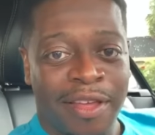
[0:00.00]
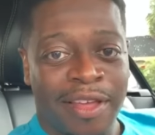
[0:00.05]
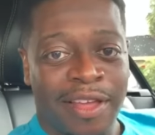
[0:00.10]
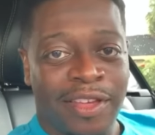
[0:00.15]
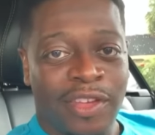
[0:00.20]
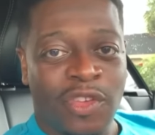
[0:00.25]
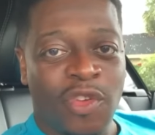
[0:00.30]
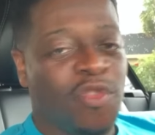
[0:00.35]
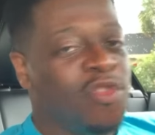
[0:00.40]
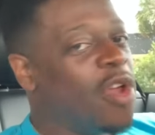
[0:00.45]

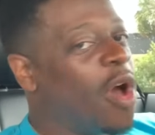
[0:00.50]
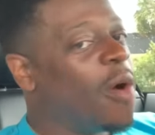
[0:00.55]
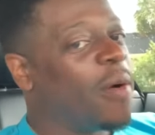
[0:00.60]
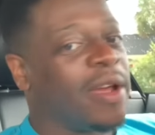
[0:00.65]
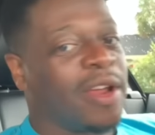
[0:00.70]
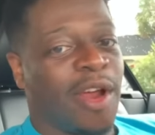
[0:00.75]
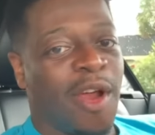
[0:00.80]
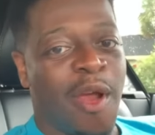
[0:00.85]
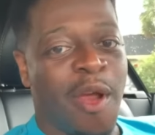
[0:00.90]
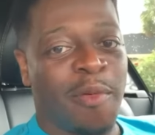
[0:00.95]
You know
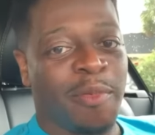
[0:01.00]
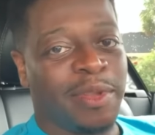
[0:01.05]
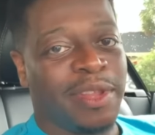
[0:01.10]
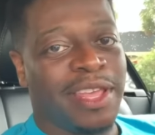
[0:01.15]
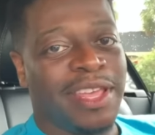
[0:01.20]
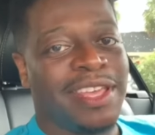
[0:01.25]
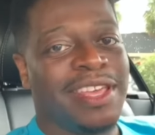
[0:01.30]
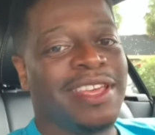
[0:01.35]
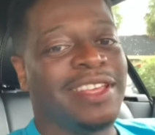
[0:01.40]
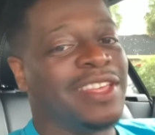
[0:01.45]
it hurt when
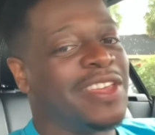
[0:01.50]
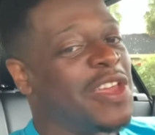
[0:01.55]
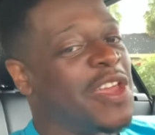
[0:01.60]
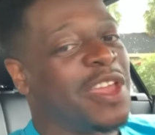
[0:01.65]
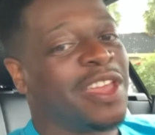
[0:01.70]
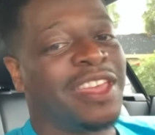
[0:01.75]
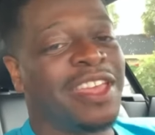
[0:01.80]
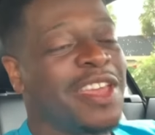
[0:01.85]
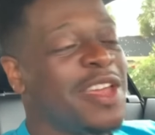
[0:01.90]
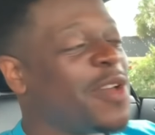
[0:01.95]
he
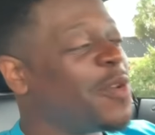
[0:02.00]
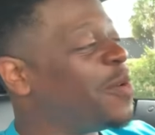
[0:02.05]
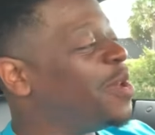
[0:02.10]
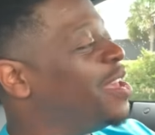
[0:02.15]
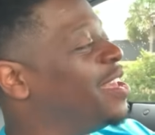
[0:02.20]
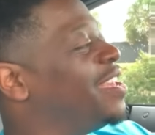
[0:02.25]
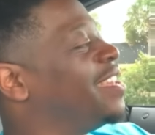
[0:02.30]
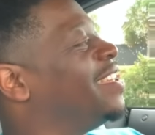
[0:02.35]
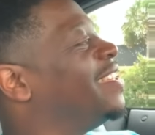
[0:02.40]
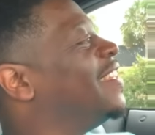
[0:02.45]

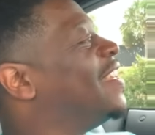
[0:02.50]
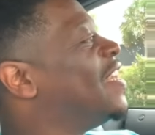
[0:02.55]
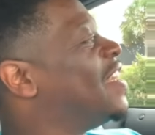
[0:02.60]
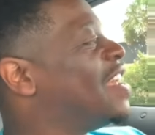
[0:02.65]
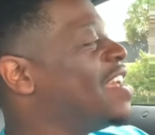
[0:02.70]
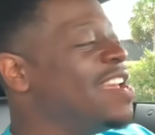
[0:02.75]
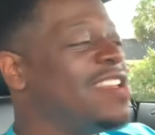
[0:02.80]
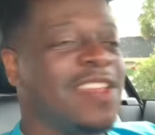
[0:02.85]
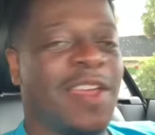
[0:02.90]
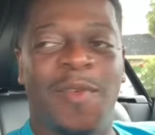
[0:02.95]

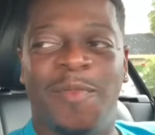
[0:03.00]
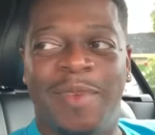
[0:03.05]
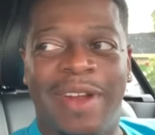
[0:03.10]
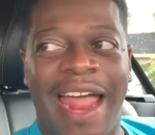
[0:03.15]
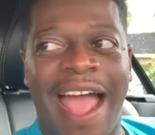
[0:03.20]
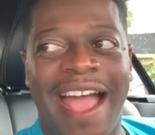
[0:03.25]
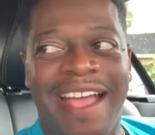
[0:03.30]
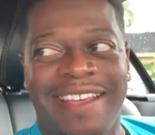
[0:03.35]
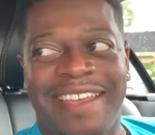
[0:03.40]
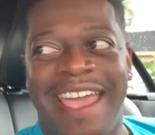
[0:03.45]
said, when
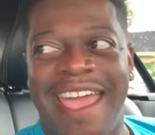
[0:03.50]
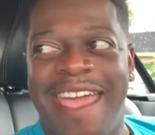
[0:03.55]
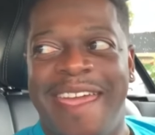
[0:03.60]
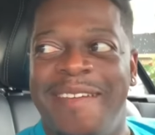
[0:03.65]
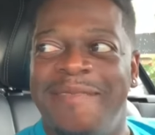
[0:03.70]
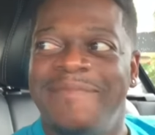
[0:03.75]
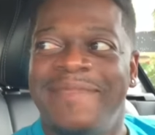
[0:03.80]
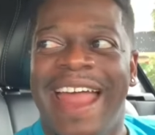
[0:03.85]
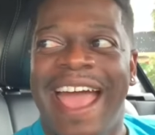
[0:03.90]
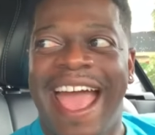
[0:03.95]
I
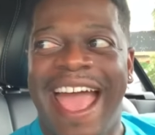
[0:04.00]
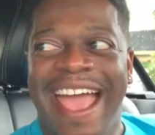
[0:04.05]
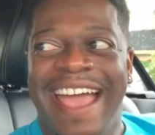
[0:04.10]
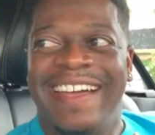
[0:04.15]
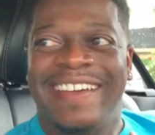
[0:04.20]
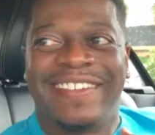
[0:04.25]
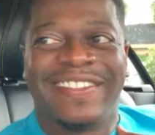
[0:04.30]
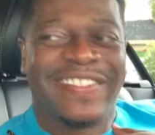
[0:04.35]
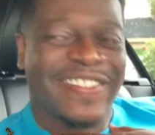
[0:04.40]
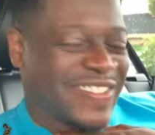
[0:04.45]
came
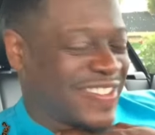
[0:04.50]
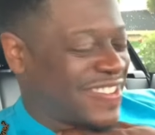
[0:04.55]
down,